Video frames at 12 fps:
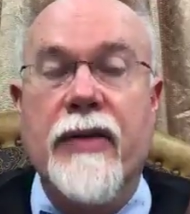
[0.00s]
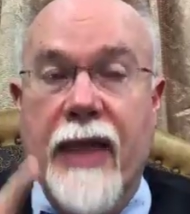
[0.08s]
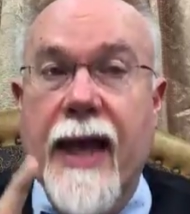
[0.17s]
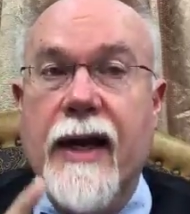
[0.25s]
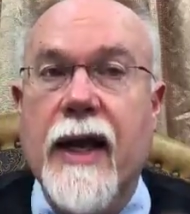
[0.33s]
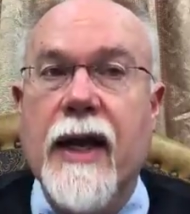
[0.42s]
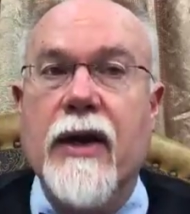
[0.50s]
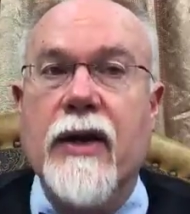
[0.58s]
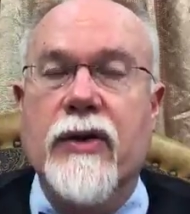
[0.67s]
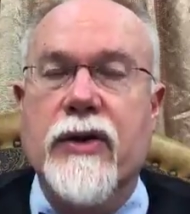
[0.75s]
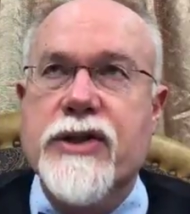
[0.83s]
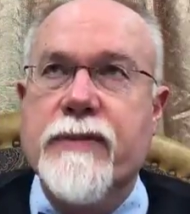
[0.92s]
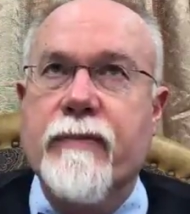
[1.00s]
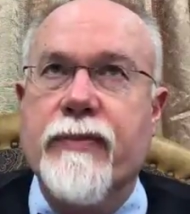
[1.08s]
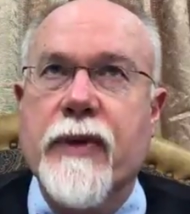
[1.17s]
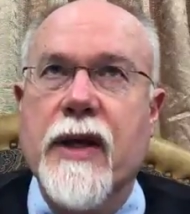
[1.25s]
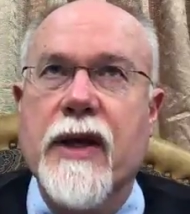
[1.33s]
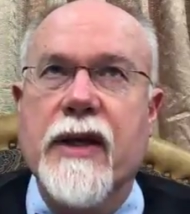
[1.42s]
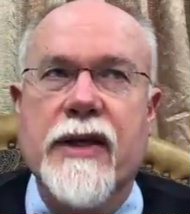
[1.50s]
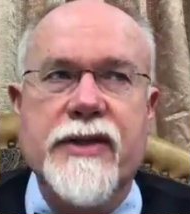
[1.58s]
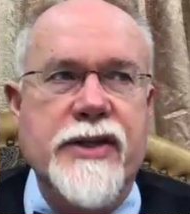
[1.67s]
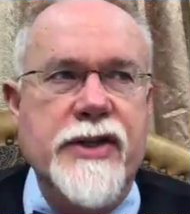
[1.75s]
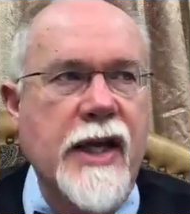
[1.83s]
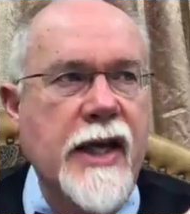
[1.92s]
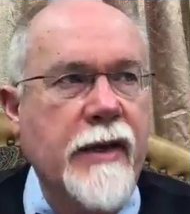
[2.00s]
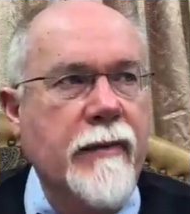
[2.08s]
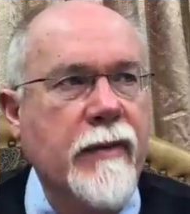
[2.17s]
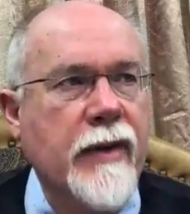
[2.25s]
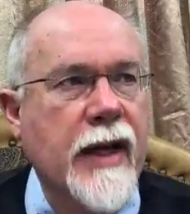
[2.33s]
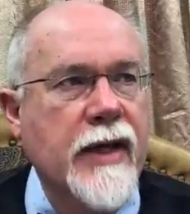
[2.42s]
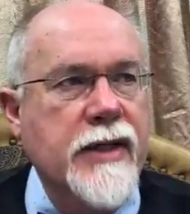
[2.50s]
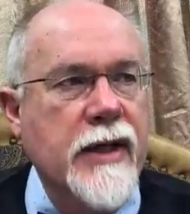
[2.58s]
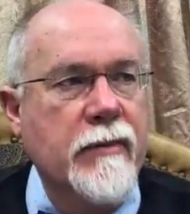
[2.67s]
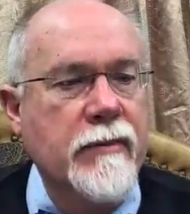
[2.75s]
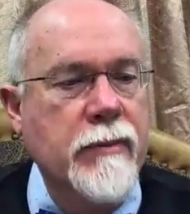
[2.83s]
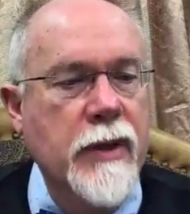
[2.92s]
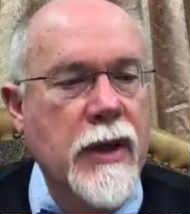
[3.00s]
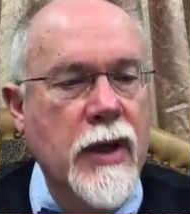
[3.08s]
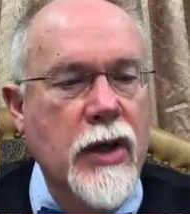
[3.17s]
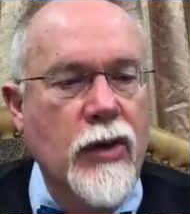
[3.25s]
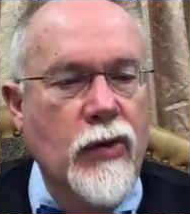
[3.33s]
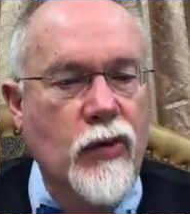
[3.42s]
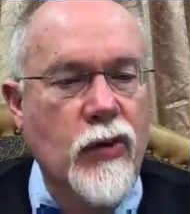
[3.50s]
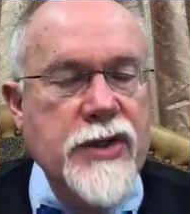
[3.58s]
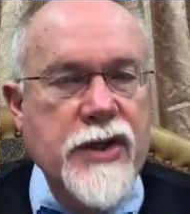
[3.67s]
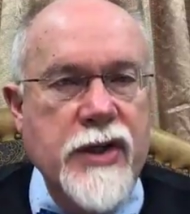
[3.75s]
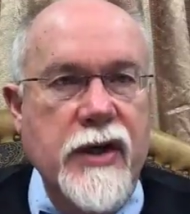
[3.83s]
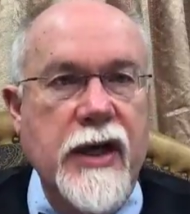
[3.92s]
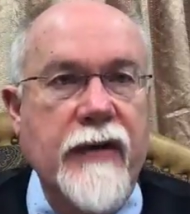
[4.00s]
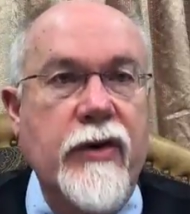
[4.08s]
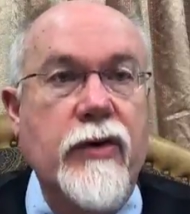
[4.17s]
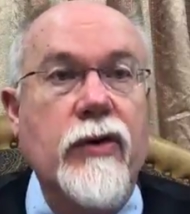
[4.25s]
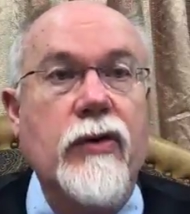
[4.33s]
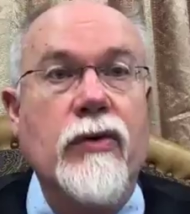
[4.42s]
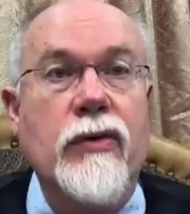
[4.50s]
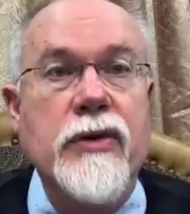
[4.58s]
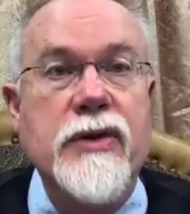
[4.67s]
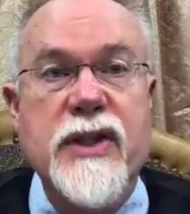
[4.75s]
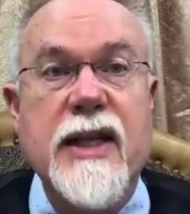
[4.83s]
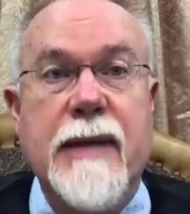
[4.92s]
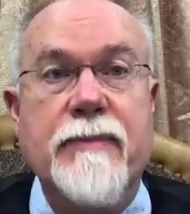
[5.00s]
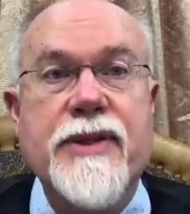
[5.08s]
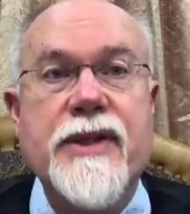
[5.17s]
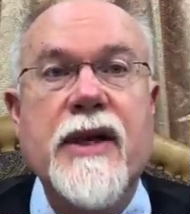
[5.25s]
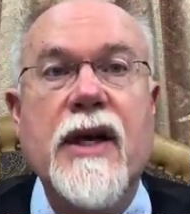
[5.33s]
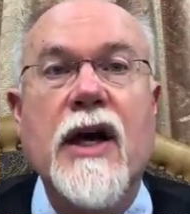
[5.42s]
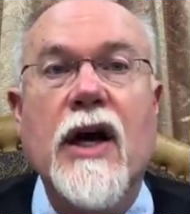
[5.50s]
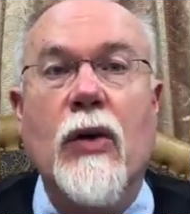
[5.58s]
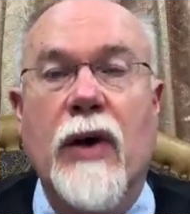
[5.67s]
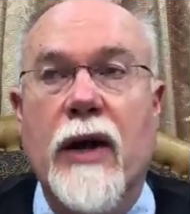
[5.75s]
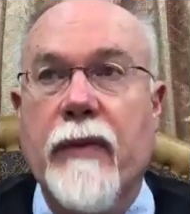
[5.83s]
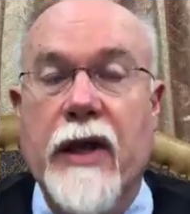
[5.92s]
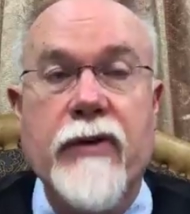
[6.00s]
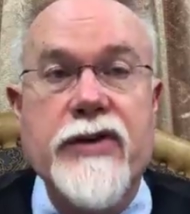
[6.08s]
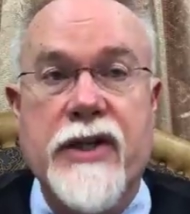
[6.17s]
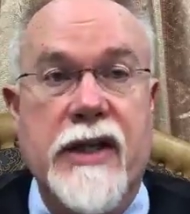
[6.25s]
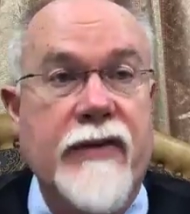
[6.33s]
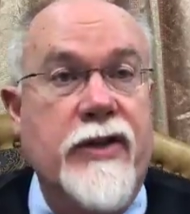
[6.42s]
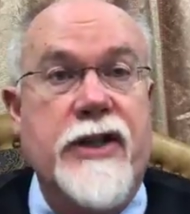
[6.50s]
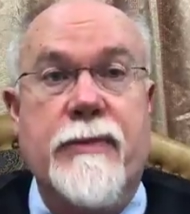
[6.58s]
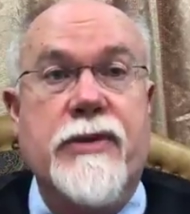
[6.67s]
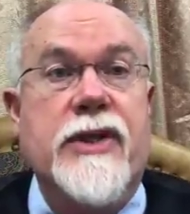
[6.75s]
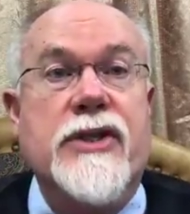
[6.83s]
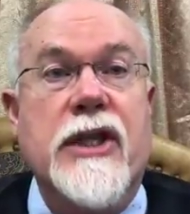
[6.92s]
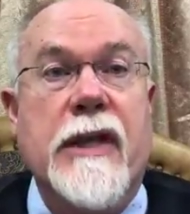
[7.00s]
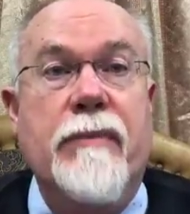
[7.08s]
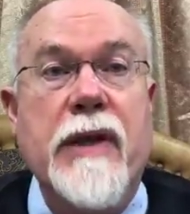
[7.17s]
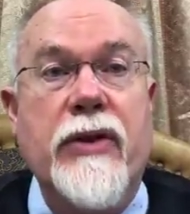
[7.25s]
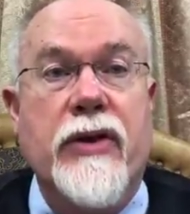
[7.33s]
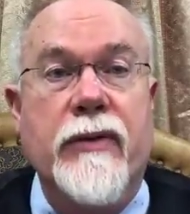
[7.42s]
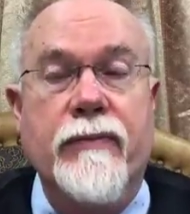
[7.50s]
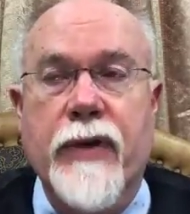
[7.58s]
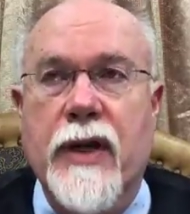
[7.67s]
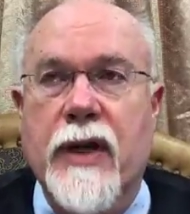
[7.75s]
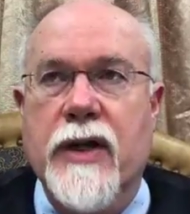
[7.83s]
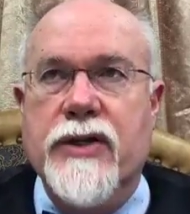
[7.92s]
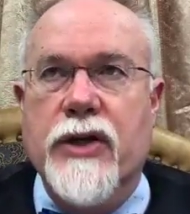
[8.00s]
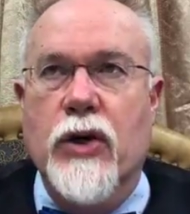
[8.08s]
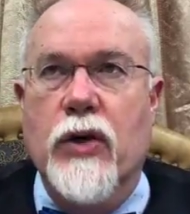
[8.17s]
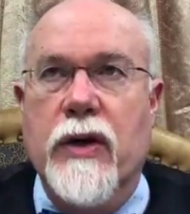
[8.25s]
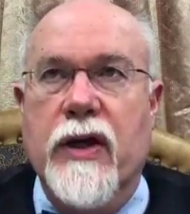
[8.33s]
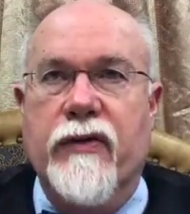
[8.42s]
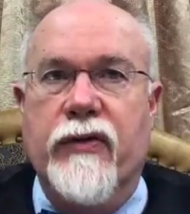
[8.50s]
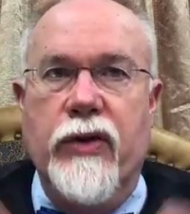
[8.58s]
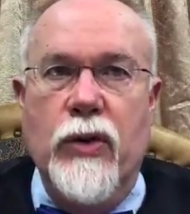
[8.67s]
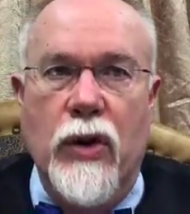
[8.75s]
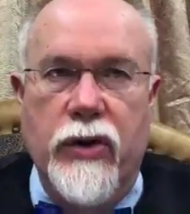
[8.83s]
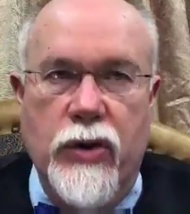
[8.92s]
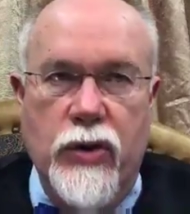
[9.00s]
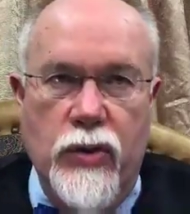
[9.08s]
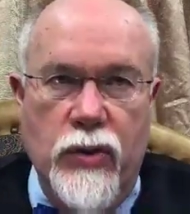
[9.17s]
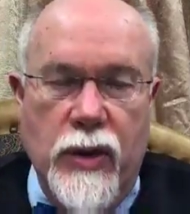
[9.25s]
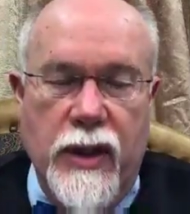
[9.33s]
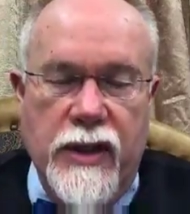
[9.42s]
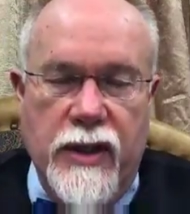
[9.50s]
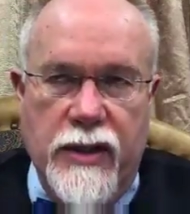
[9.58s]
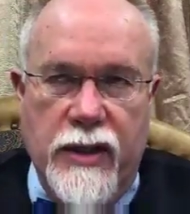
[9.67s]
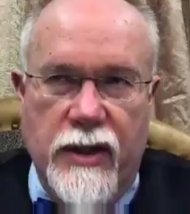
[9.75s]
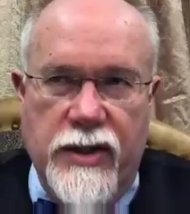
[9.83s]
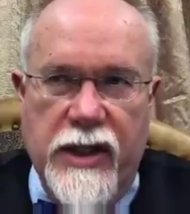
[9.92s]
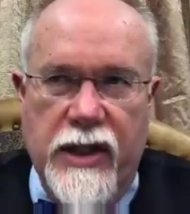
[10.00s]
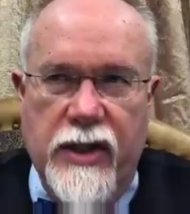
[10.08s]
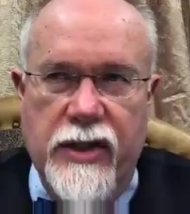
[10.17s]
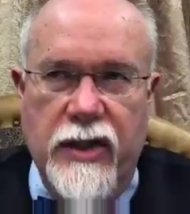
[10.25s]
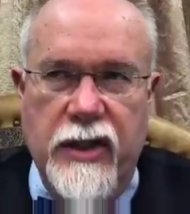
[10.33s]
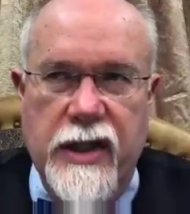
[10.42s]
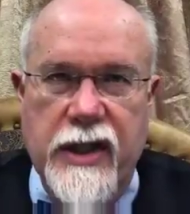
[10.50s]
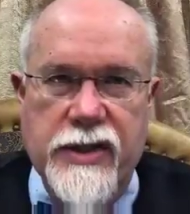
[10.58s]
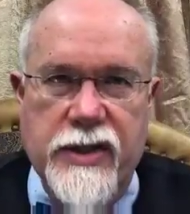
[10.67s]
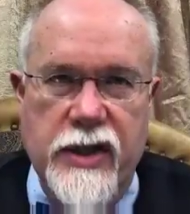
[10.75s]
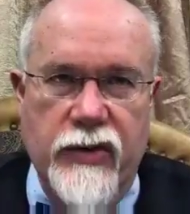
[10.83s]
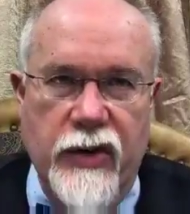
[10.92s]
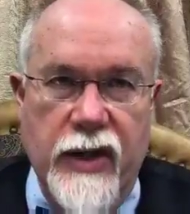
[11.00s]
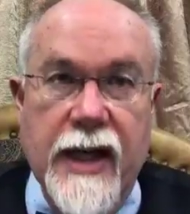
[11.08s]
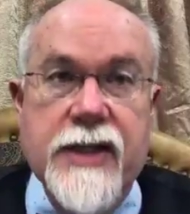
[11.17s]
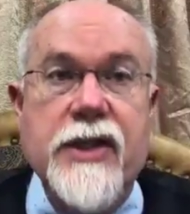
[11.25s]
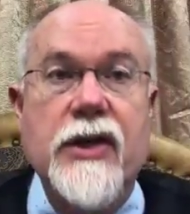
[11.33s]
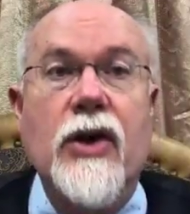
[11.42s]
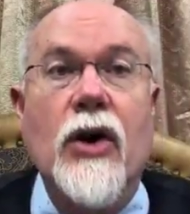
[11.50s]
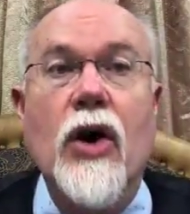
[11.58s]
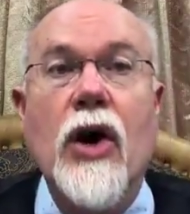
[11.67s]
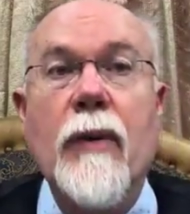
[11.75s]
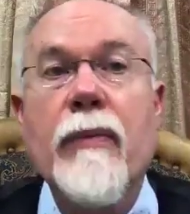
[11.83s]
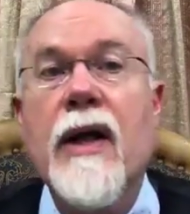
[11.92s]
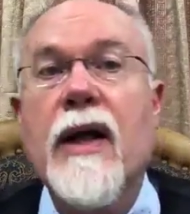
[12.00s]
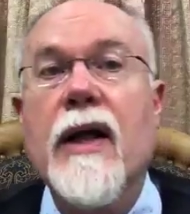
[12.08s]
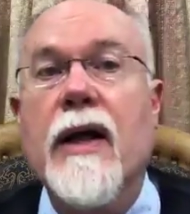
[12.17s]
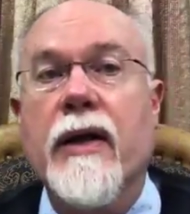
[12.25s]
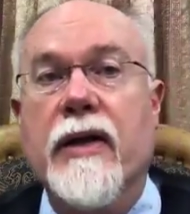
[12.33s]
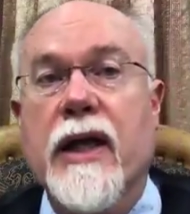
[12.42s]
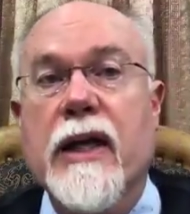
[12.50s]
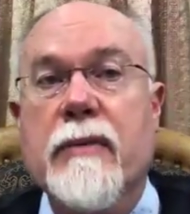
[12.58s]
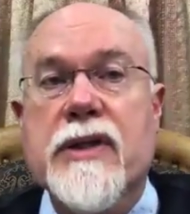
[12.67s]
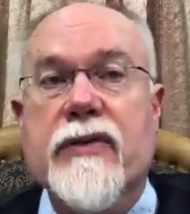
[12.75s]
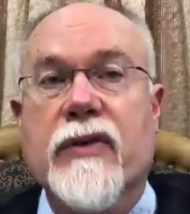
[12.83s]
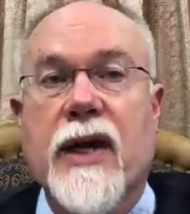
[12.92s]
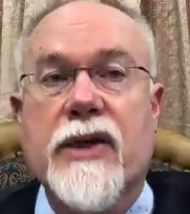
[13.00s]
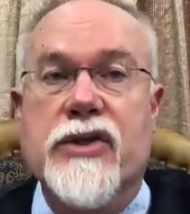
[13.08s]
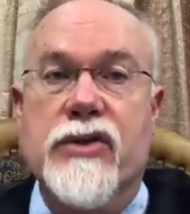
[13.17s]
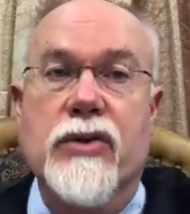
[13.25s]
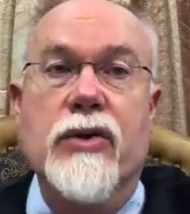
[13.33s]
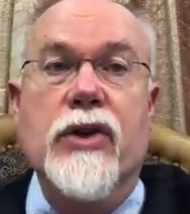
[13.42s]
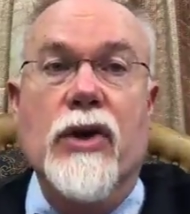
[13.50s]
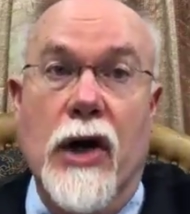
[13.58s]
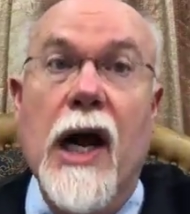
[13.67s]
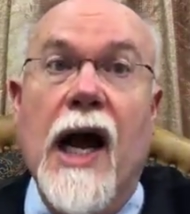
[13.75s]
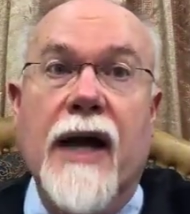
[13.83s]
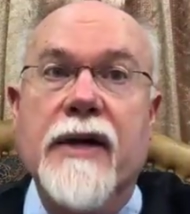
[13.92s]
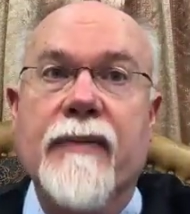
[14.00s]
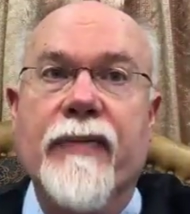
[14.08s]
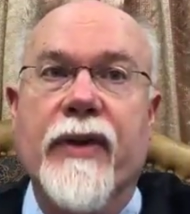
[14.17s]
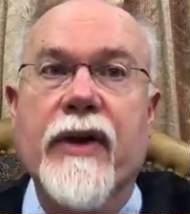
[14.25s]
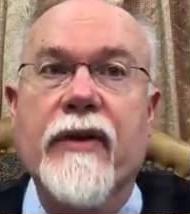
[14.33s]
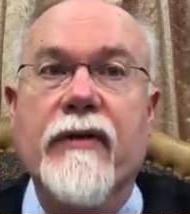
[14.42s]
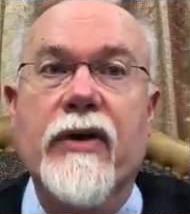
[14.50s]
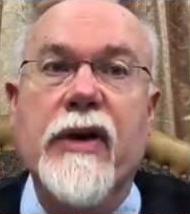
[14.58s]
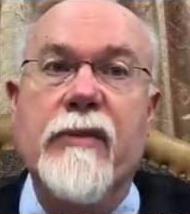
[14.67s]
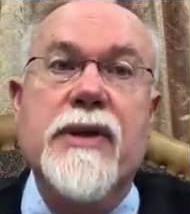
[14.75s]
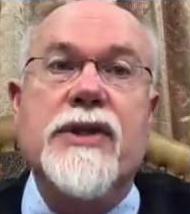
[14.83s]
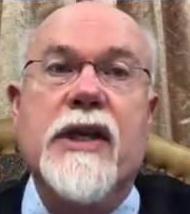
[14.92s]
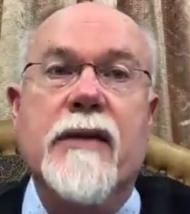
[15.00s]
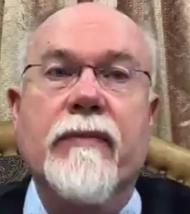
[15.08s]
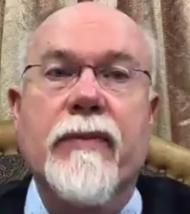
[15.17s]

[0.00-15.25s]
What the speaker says: That, and of course, there's a saying that rust never sleeps. Well, heresy never seems to sleep either. So if you are sitting on your lees and you're relaxed and calm, the enemies of God's truth are not. They are very busy.